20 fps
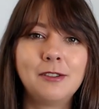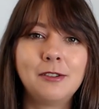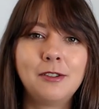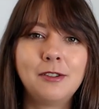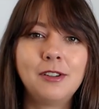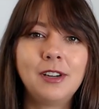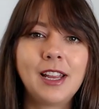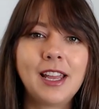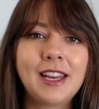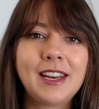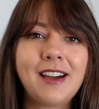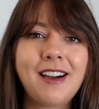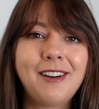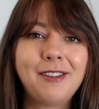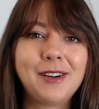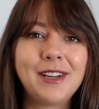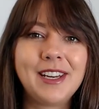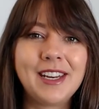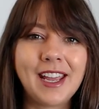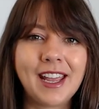all in
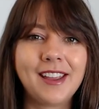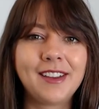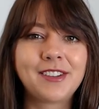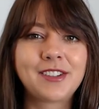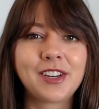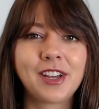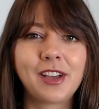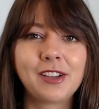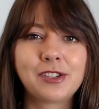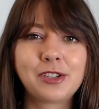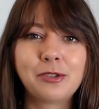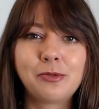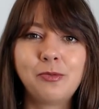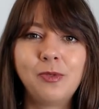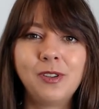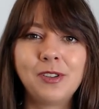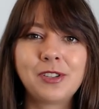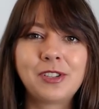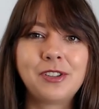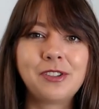our nature to
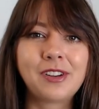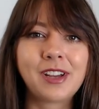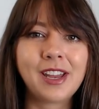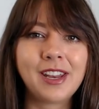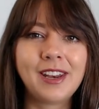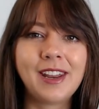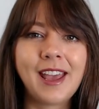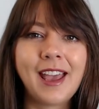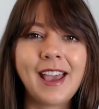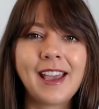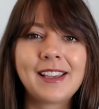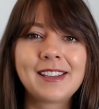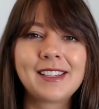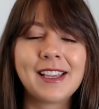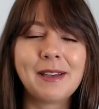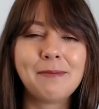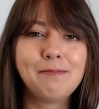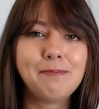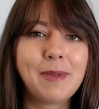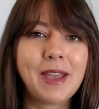want to connect
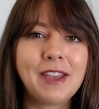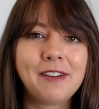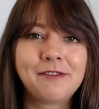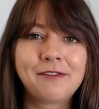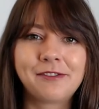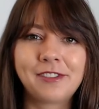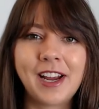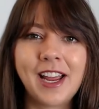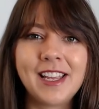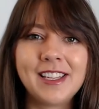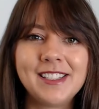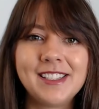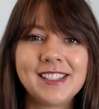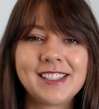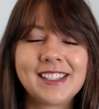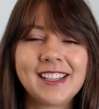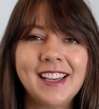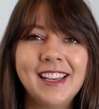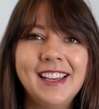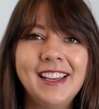and make
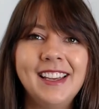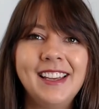friends.